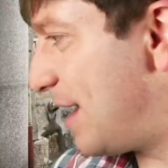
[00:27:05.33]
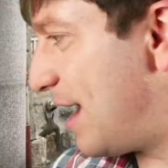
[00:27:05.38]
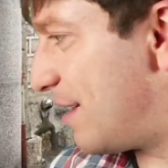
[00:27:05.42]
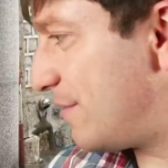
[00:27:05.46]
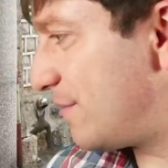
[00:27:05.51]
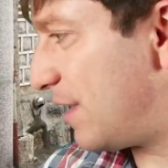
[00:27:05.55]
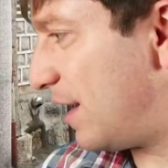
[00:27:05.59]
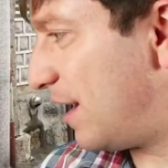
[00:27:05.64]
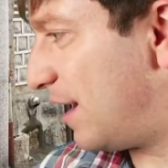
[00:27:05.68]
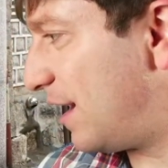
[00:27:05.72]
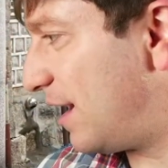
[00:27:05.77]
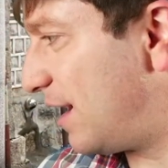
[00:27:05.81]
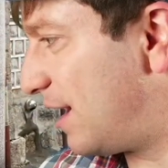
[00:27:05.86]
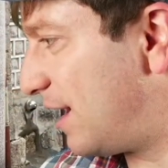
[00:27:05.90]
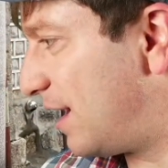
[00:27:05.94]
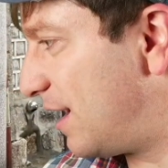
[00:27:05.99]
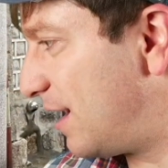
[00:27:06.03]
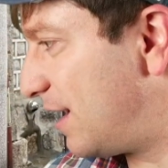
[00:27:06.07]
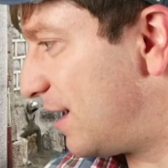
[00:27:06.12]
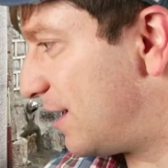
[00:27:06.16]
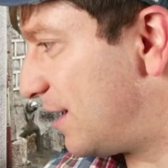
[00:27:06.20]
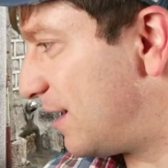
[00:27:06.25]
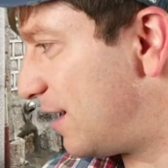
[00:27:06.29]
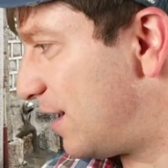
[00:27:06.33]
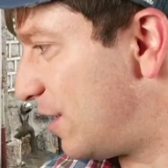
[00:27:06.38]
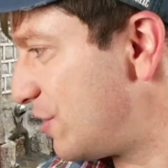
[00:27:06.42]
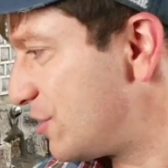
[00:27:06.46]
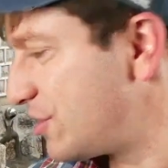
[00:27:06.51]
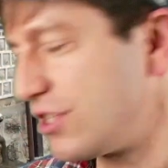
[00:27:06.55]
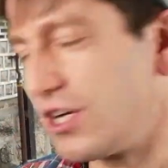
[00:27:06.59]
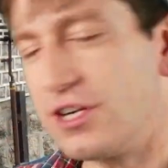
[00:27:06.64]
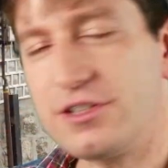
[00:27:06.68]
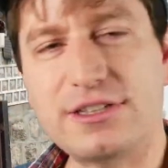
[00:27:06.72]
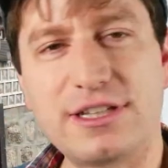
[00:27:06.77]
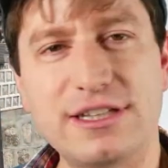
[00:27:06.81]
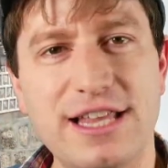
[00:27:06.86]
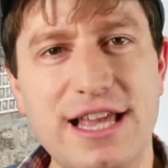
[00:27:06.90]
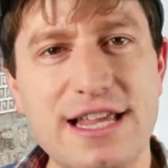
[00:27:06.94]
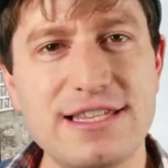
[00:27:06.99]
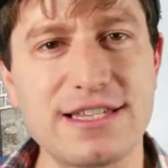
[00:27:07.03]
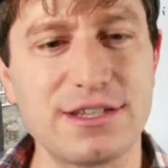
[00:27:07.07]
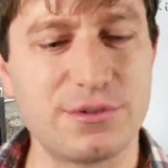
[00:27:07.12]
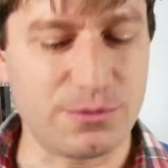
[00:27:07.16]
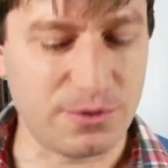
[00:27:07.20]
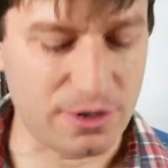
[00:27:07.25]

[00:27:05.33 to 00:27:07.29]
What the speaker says: we have, I'll start the lesson.